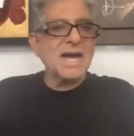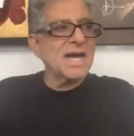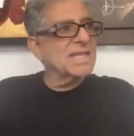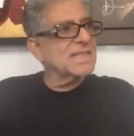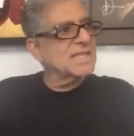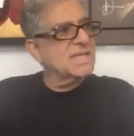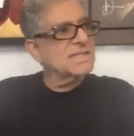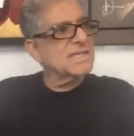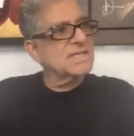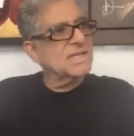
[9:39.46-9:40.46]
I
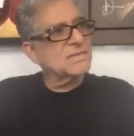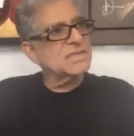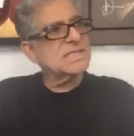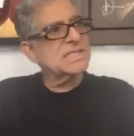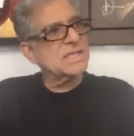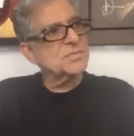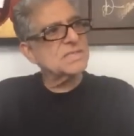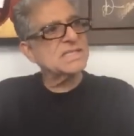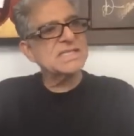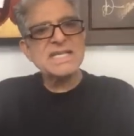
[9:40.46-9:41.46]
think 10,000
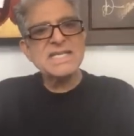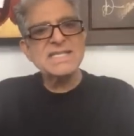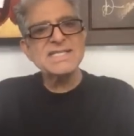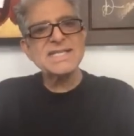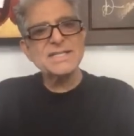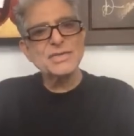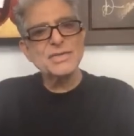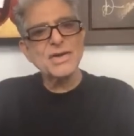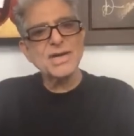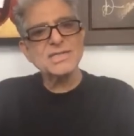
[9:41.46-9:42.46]
steps is easy in New
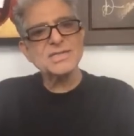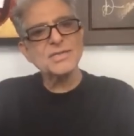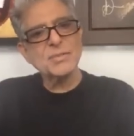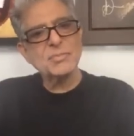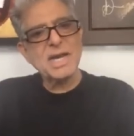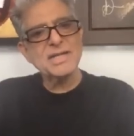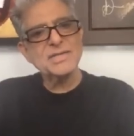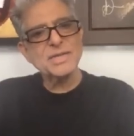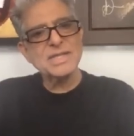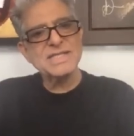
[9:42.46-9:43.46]
York, so I buy
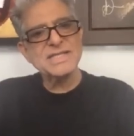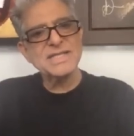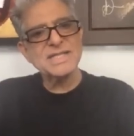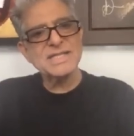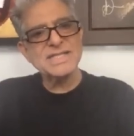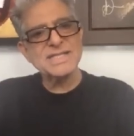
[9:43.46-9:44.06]
into anything that's